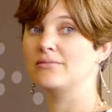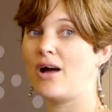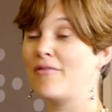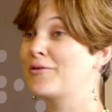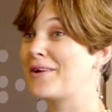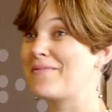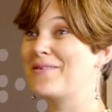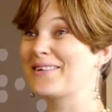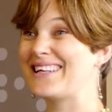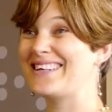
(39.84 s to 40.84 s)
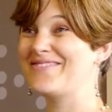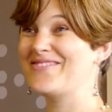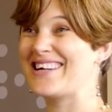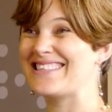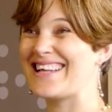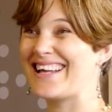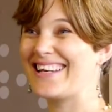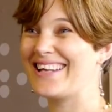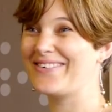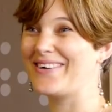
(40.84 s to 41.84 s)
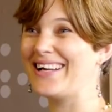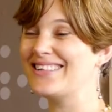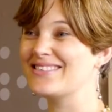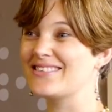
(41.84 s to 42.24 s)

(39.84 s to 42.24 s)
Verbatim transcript: I've already booked in my second little one.